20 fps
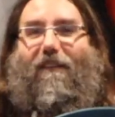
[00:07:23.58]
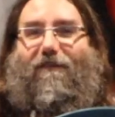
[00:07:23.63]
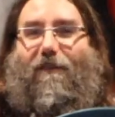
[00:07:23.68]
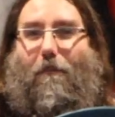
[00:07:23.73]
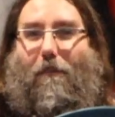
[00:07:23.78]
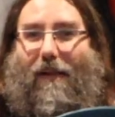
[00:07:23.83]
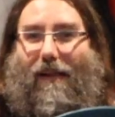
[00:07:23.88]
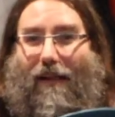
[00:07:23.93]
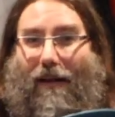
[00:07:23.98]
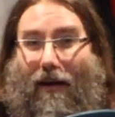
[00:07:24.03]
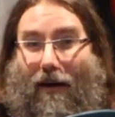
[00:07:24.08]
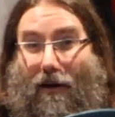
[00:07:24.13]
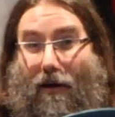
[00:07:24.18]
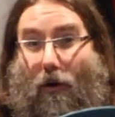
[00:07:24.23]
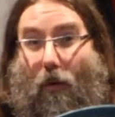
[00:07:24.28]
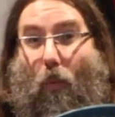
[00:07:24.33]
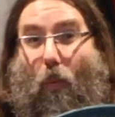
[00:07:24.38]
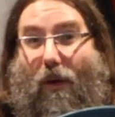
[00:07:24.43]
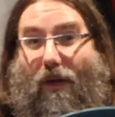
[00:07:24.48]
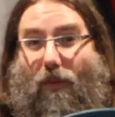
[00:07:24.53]

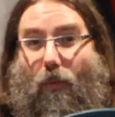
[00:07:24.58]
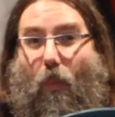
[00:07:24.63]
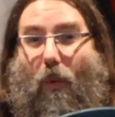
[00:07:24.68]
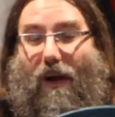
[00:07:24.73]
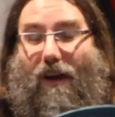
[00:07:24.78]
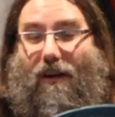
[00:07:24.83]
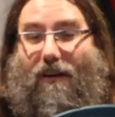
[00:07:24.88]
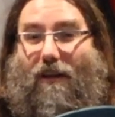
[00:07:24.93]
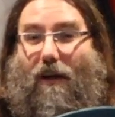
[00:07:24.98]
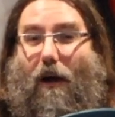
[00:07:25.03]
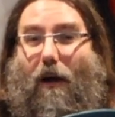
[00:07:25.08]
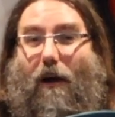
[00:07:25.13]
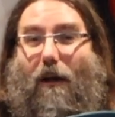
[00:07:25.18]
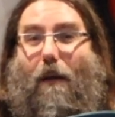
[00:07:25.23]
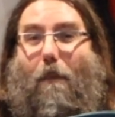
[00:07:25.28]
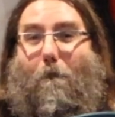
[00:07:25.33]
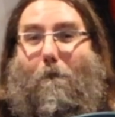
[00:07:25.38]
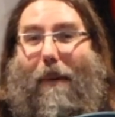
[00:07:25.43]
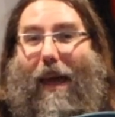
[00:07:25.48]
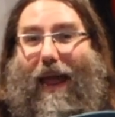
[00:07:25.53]
familiar with what is called
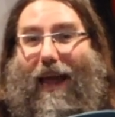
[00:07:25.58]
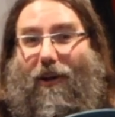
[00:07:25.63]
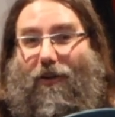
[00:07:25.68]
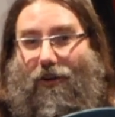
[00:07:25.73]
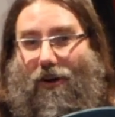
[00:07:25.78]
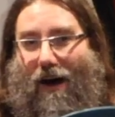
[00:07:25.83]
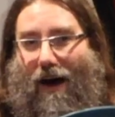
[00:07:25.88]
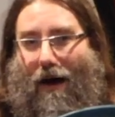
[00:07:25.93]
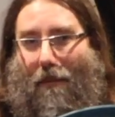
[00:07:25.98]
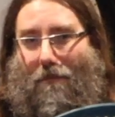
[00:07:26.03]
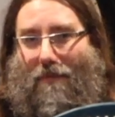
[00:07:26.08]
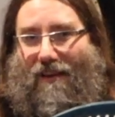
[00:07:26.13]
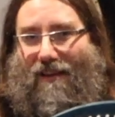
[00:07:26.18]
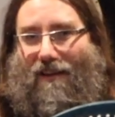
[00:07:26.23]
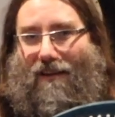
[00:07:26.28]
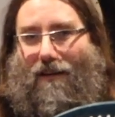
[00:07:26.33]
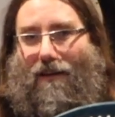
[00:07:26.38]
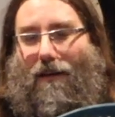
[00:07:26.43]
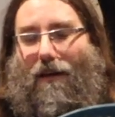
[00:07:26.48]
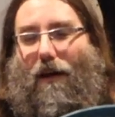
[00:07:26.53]
peg
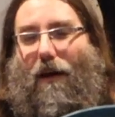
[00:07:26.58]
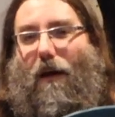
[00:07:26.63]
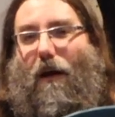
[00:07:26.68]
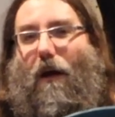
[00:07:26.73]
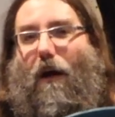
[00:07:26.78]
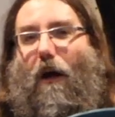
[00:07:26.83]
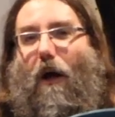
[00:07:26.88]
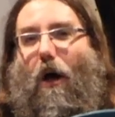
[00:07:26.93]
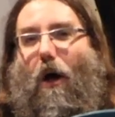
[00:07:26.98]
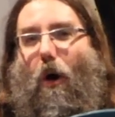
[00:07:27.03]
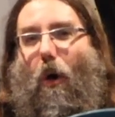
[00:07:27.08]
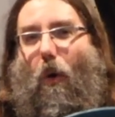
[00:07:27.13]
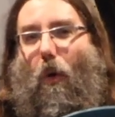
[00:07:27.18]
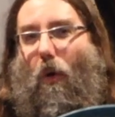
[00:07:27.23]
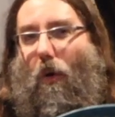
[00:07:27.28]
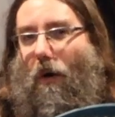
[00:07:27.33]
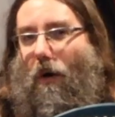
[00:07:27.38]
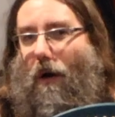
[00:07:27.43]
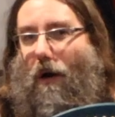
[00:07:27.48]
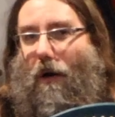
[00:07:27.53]
drops,
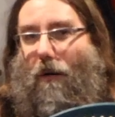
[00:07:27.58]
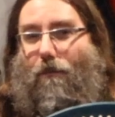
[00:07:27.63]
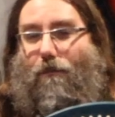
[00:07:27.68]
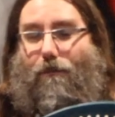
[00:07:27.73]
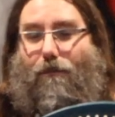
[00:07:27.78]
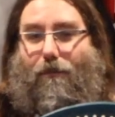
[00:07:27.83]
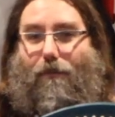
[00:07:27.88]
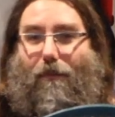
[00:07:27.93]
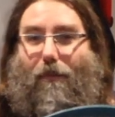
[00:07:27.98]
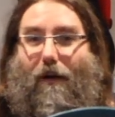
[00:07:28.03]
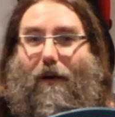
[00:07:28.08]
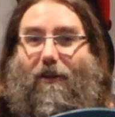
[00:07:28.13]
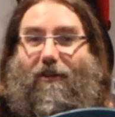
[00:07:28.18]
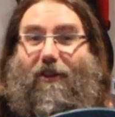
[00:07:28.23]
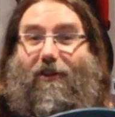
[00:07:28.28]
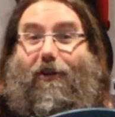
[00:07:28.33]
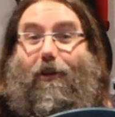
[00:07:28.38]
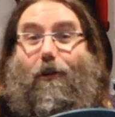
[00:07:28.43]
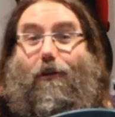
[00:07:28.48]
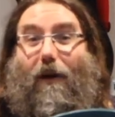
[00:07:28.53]
or
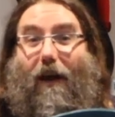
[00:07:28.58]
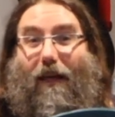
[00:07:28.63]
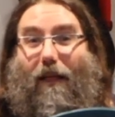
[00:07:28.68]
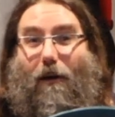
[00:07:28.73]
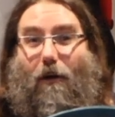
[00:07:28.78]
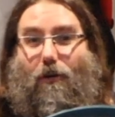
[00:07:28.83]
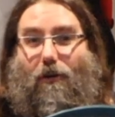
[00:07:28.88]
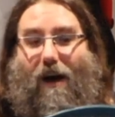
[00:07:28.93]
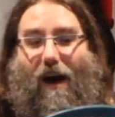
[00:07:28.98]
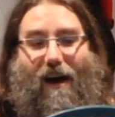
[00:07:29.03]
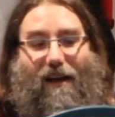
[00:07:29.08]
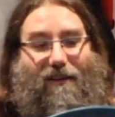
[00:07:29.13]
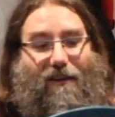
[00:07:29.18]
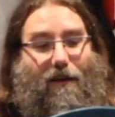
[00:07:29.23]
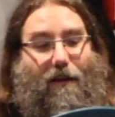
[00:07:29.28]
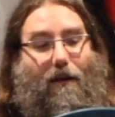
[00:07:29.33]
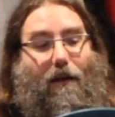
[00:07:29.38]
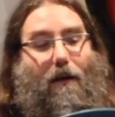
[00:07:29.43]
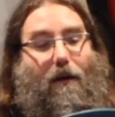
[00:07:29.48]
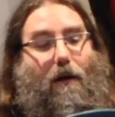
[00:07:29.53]
just your regular
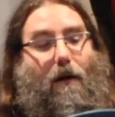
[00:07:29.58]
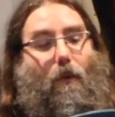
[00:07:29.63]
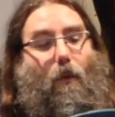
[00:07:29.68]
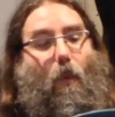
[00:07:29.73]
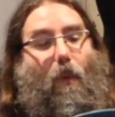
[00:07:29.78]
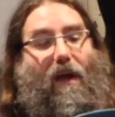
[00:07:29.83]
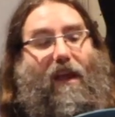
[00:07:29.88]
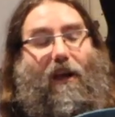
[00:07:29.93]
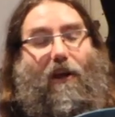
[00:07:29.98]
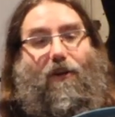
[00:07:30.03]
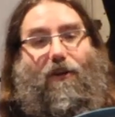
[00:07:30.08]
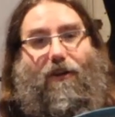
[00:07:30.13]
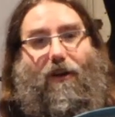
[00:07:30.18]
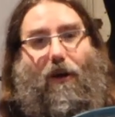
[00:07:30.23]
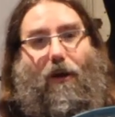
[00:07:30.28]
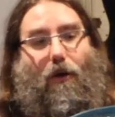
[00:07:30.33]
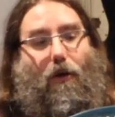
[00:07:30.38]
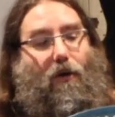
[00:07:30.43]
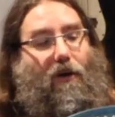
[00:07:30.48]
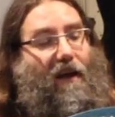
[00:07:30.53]
rosin. What you
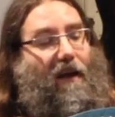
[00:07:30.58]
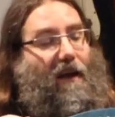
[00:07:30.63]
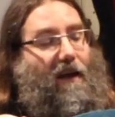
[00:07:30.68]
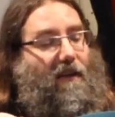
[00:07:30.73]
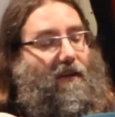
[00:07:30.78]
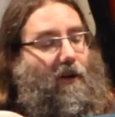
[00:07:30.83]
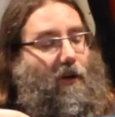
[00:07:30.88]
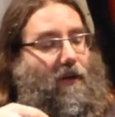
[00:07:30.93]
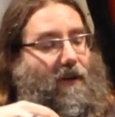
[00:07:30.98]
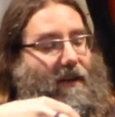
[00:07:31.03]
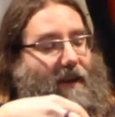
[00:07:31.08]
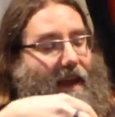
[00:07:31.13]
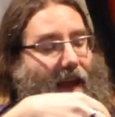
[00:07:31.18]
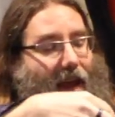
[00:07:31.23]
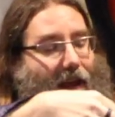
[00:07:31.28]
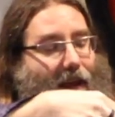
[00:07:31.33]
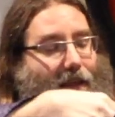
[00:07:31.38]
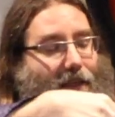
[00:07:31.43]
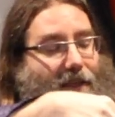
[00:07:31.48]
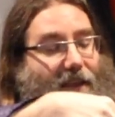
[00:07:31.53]
do is you
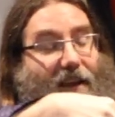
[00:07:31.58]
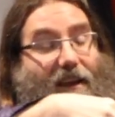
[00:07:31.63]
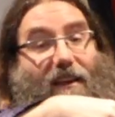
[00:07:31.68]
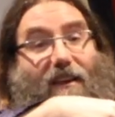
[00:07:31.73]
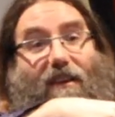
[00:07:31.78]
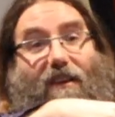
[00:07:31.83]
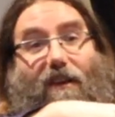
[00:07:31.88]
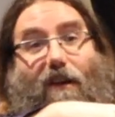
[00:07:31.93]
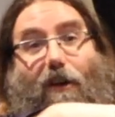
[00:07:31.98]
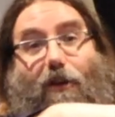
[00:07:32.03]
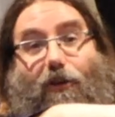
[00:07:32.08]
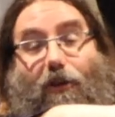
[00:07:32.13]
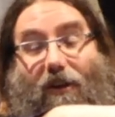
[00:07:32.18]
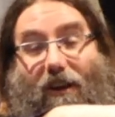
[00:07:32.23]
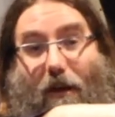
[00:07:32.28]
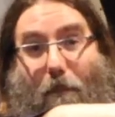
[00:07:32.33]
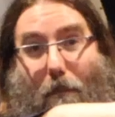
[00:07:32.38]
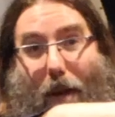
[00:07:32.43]
take this tuning